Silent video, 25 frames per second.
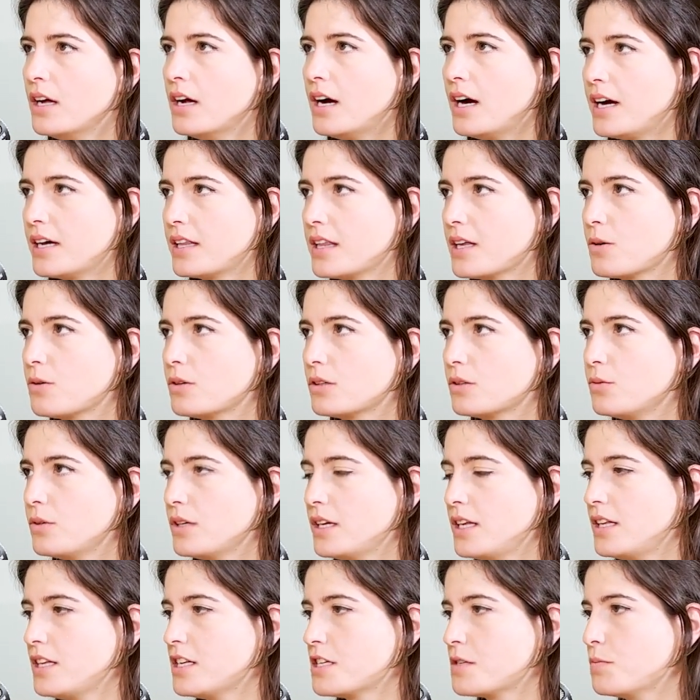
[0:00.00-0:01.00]
I think what we
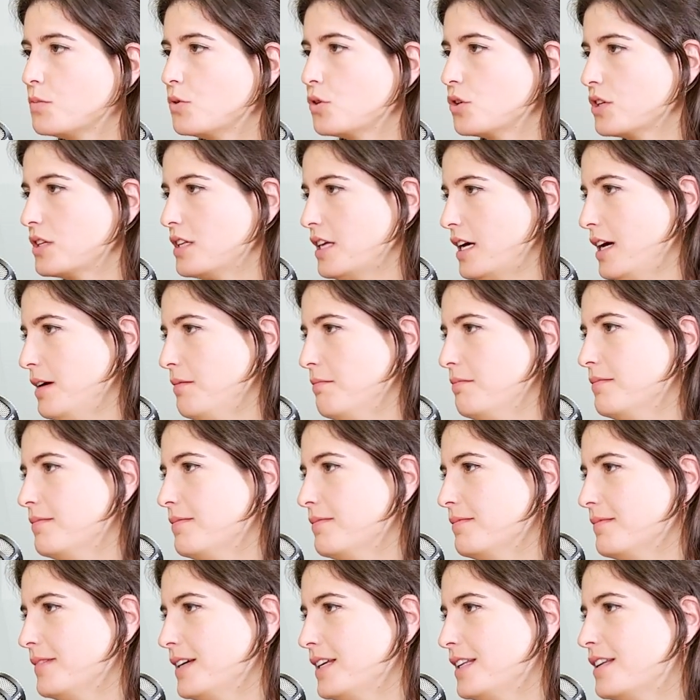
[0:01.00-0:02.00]
need is more time.
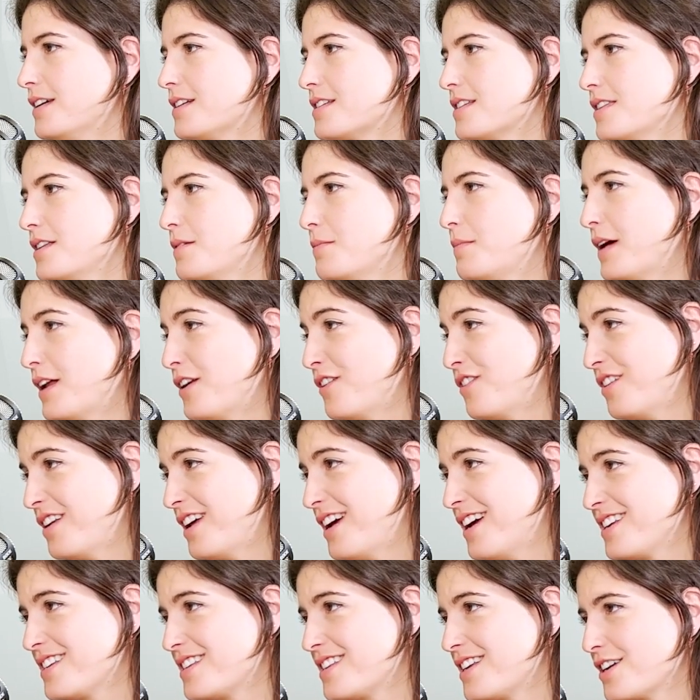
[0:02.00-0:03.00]
It doesn't depend on
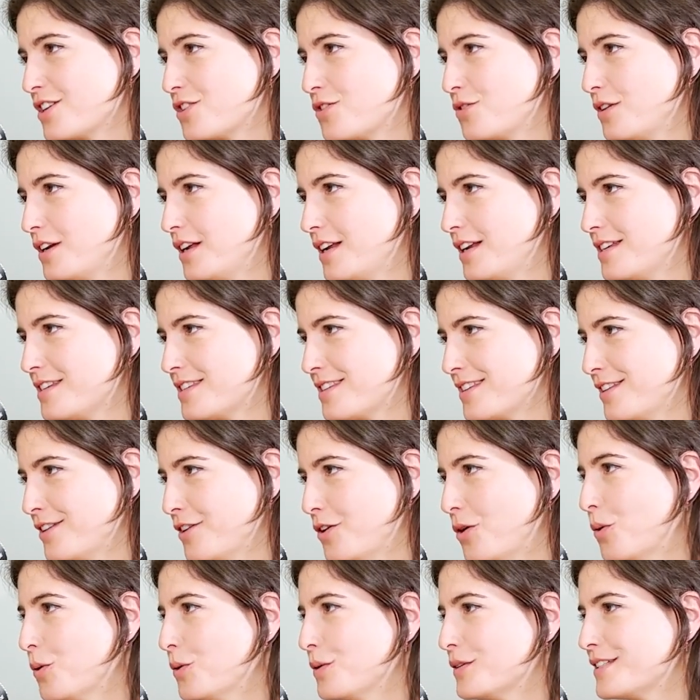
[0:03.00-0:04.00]
us. Actually, it's the
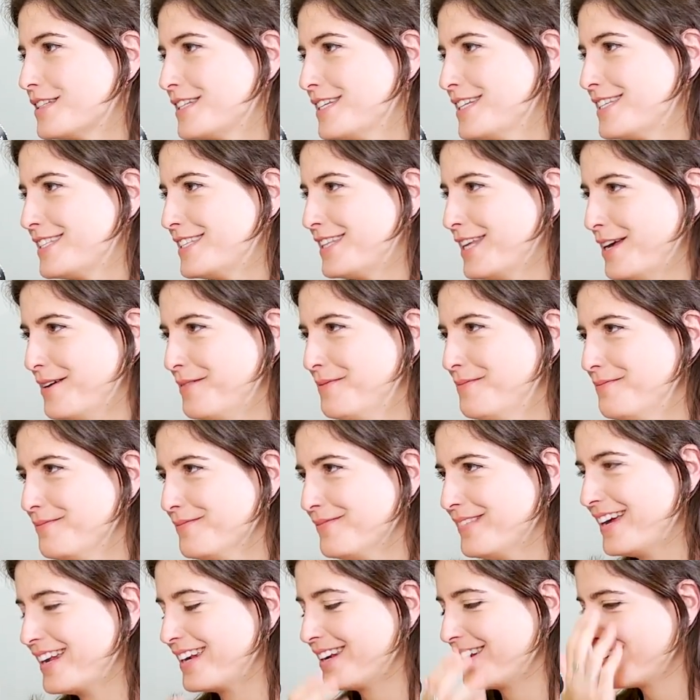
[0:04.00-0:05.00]
whole system,
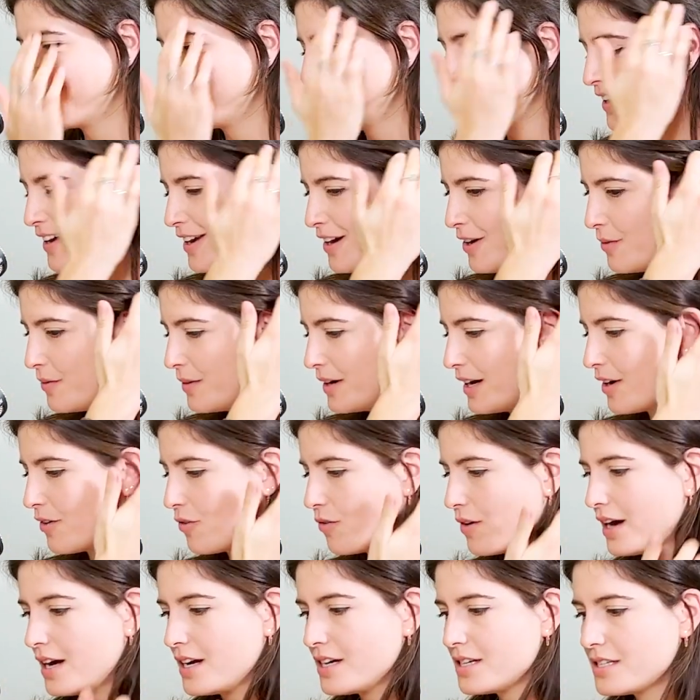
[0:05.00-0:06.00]
and we are
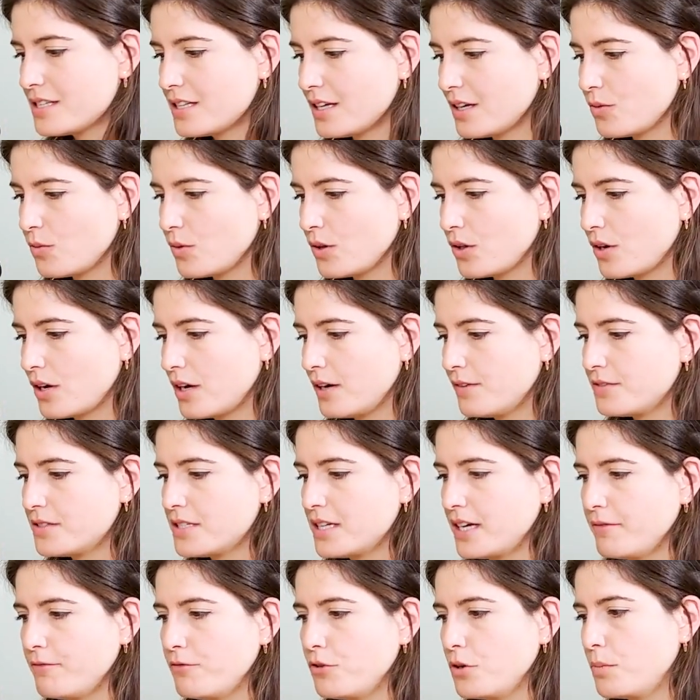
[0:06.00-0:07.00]
rushed, and we don't have
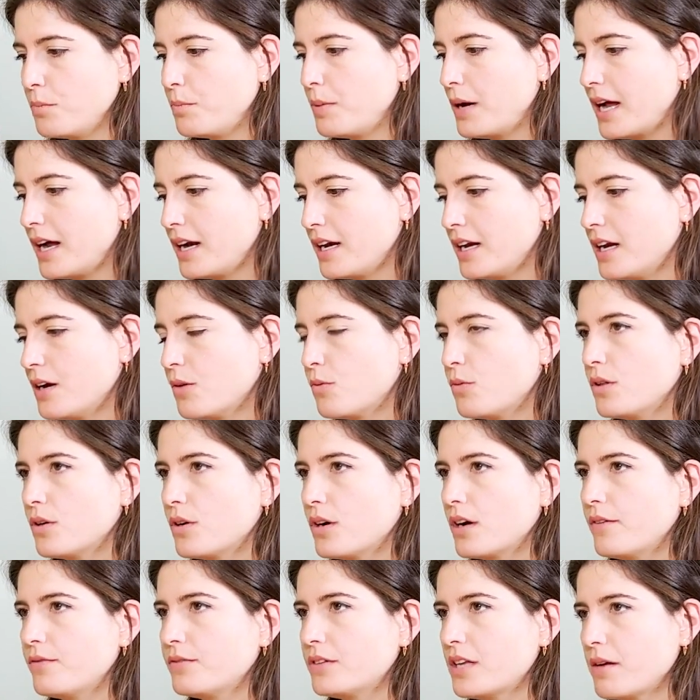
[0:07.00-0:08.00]
time for planning. We
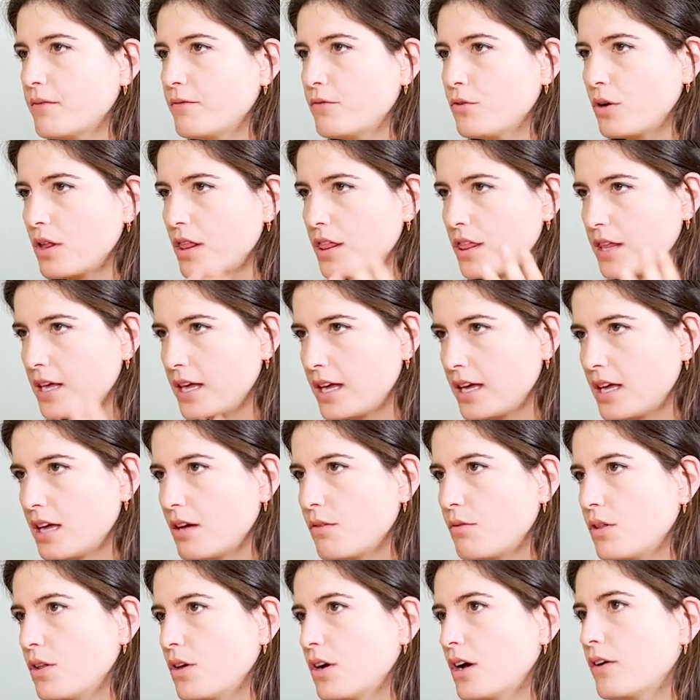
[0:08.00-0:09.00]
don't have time for thinking.
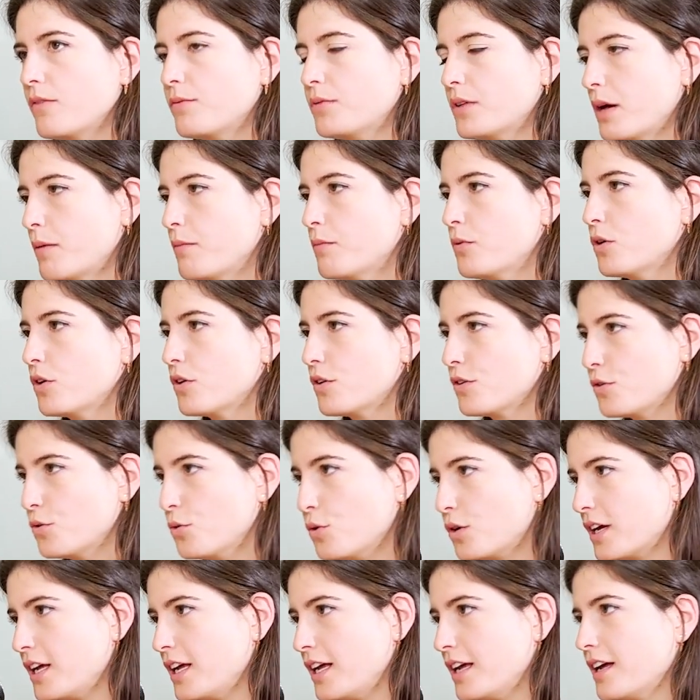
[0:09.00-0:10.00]
We don't have time for
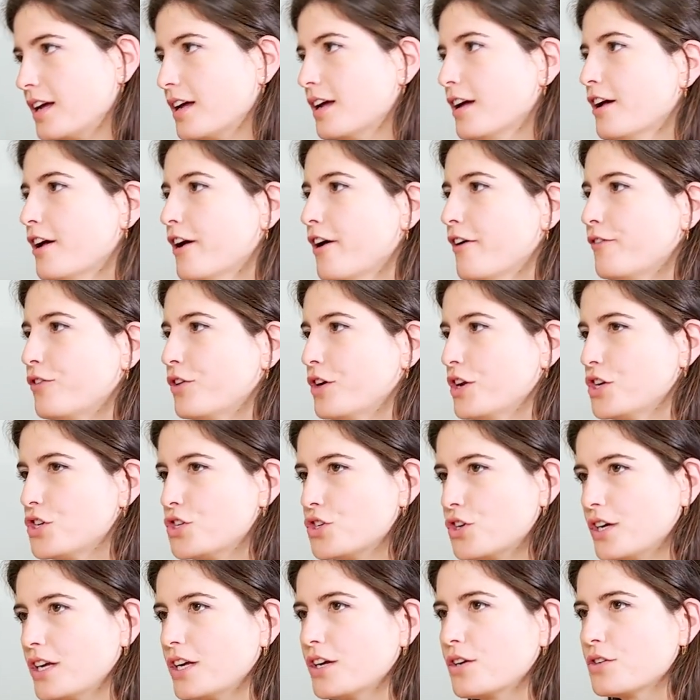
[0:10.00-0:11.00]
cooking, for
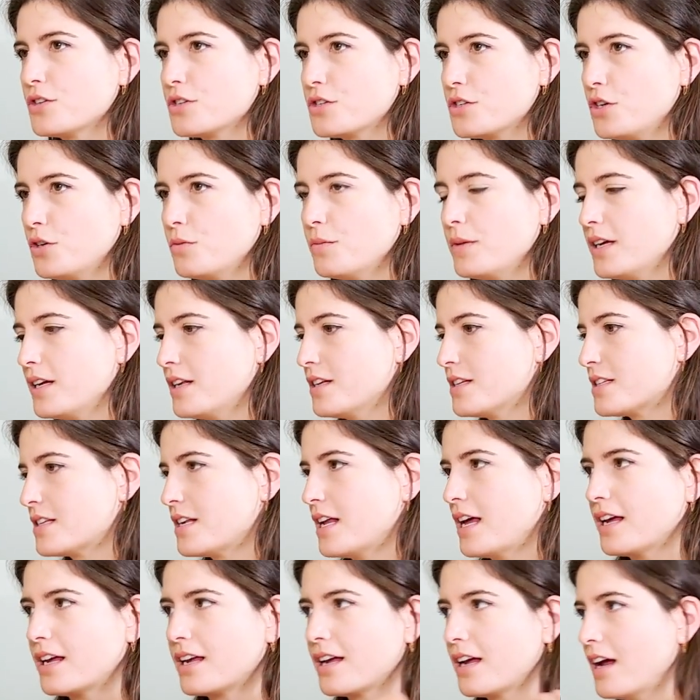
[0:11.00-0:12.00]
enjoying, consuming. It's
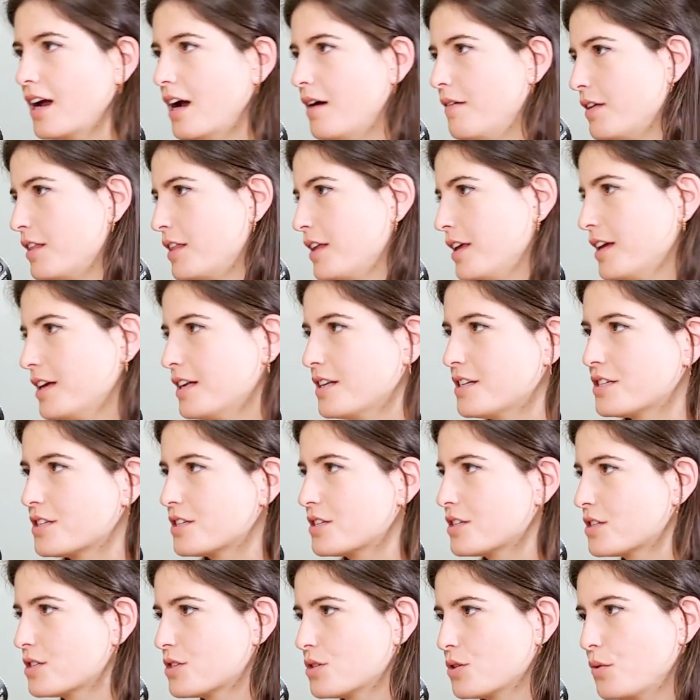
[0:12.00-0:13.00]
like everything is
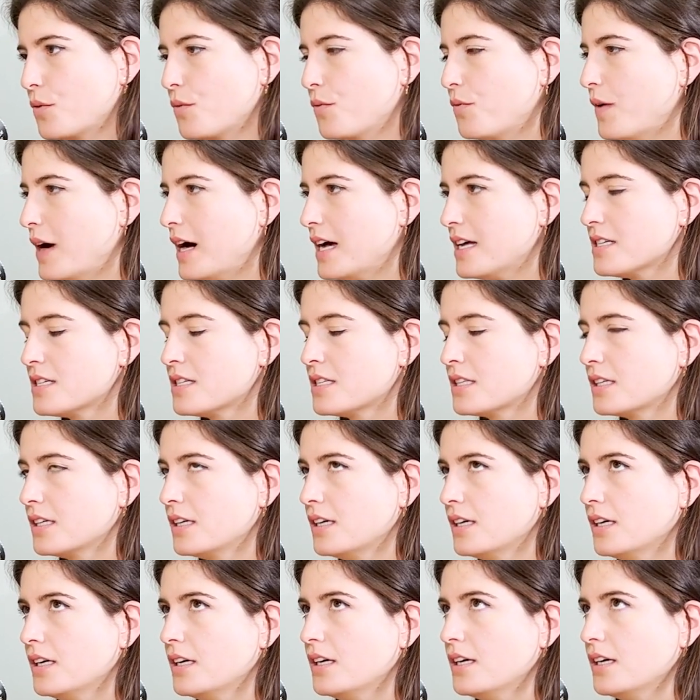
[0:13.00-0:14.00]
so fast
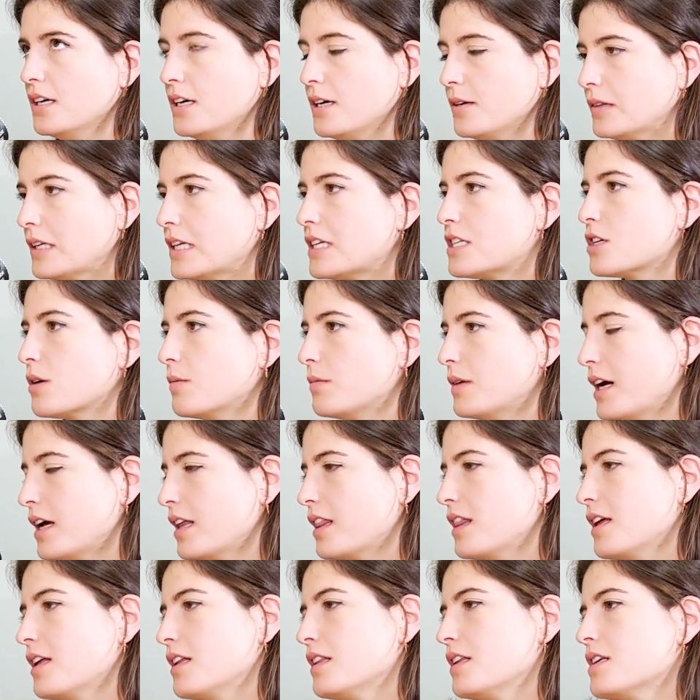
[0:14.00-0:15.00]
that I
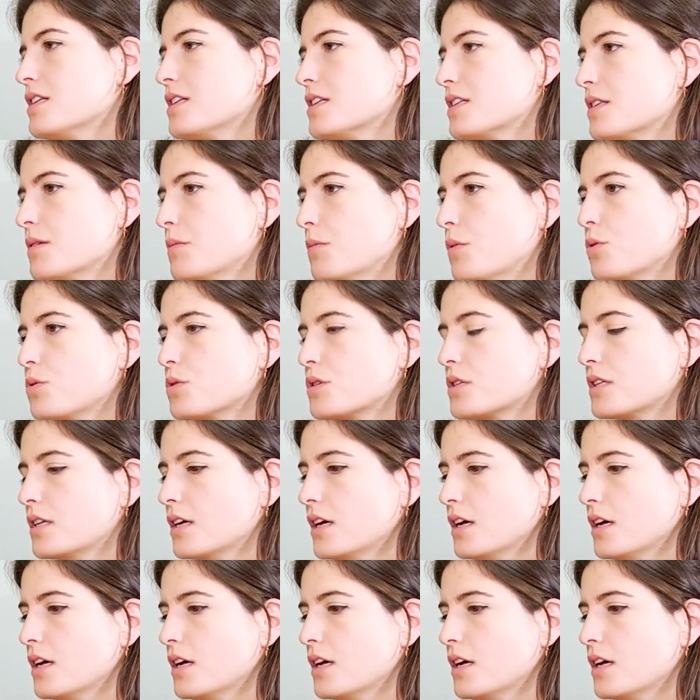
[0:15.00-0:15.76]
think this is the most.